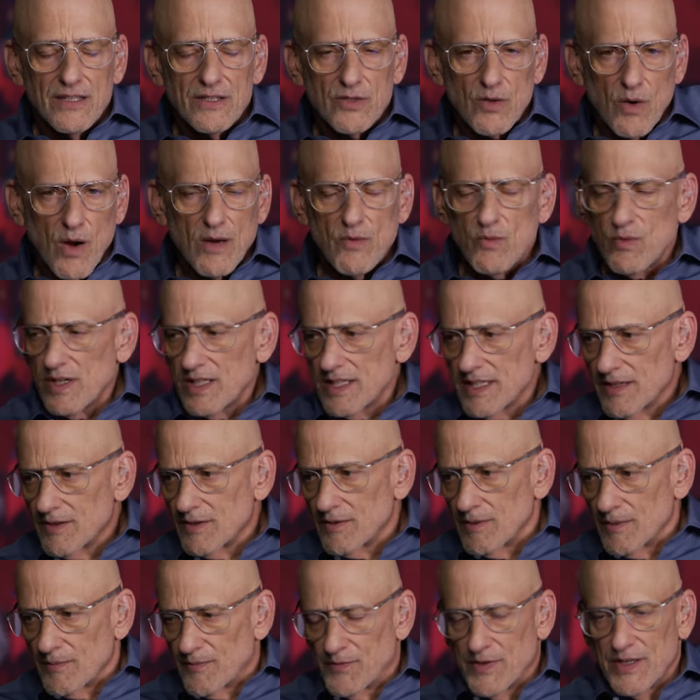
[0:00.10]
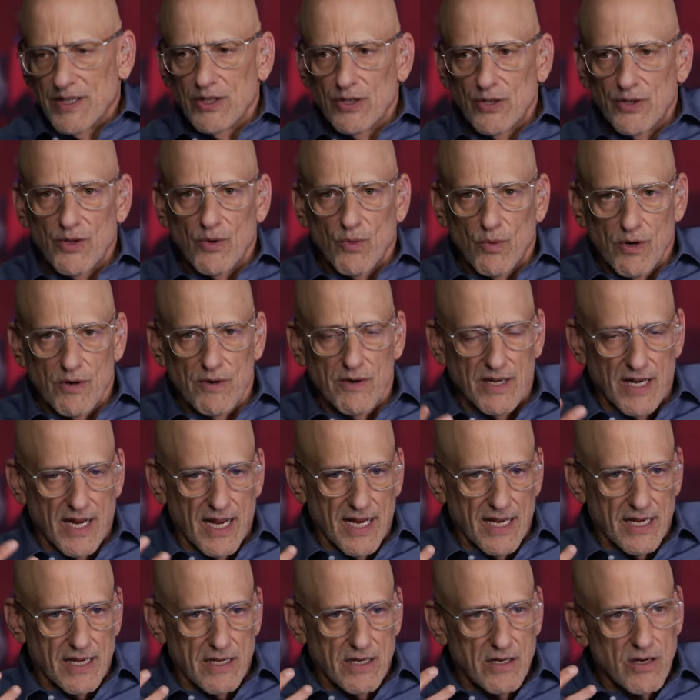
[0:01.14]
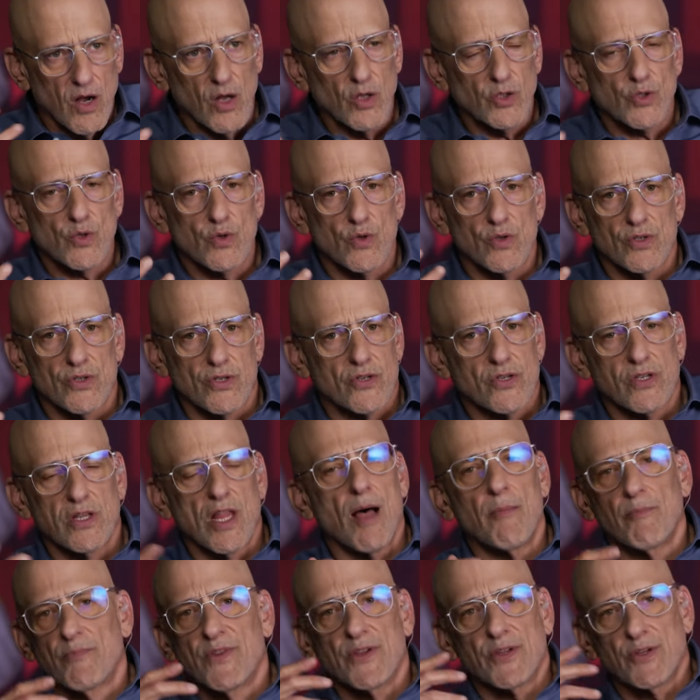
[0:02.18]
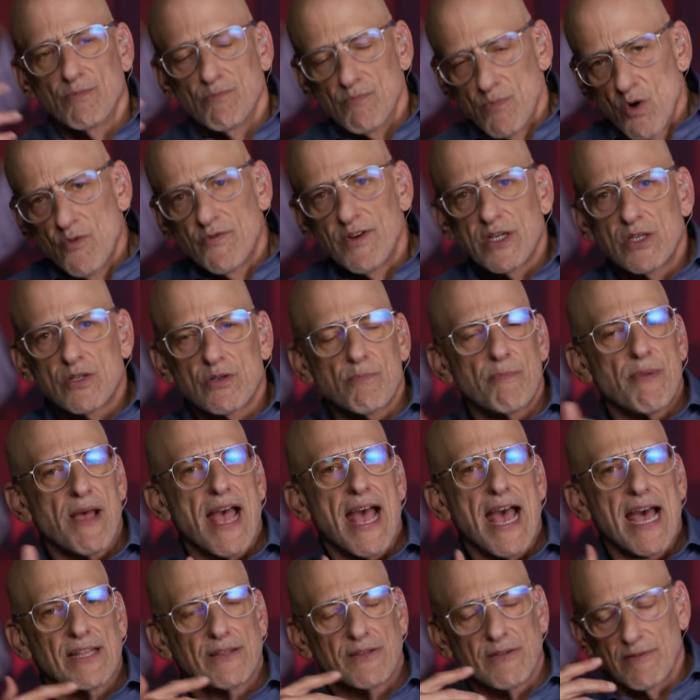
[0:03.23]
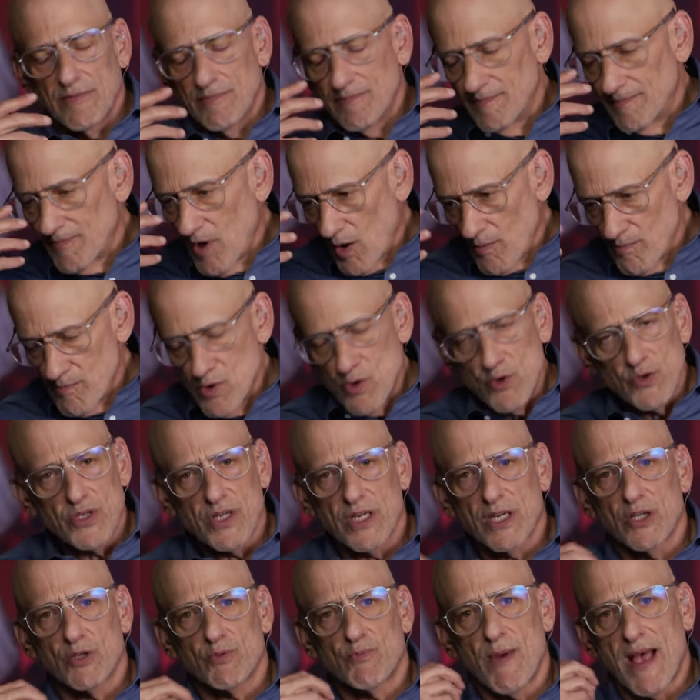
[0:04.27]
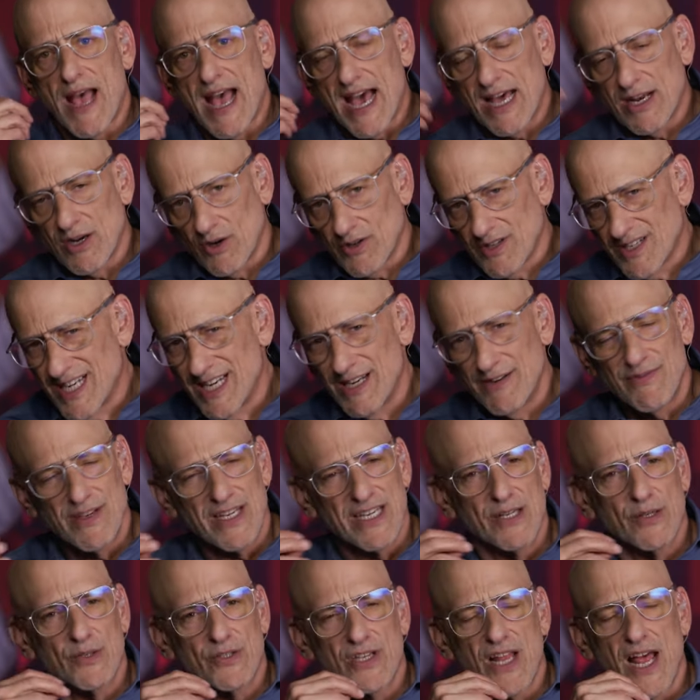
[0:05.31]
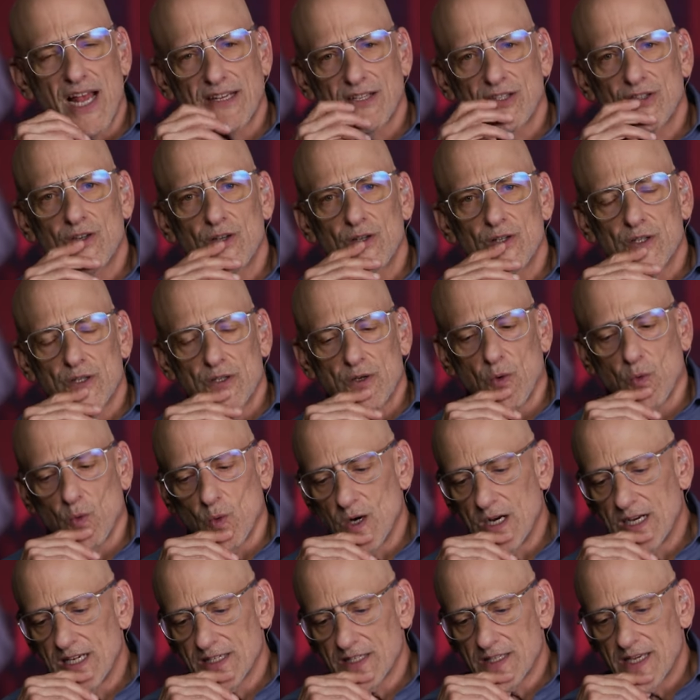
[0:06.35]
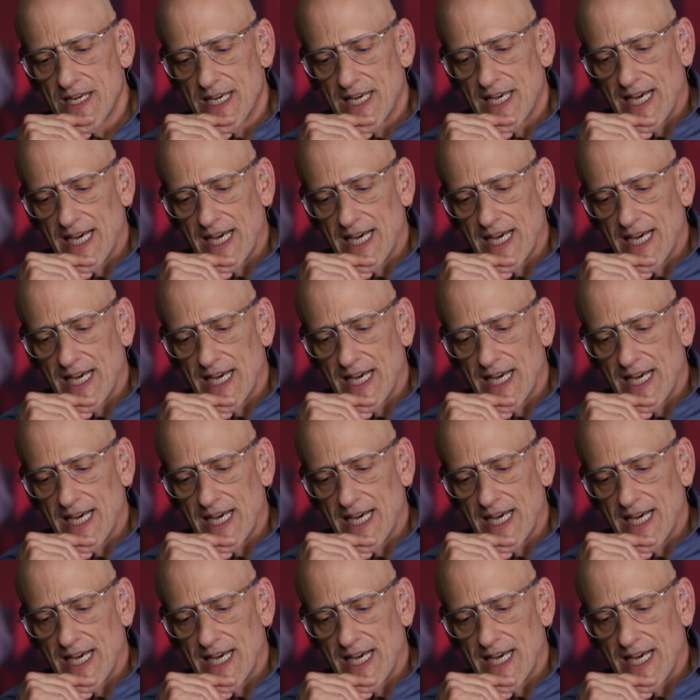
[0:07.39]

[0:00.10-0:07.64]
So I really feel that we're in a cultural slump, that the movies are bad, our music is bad, our TV is not as good as it was,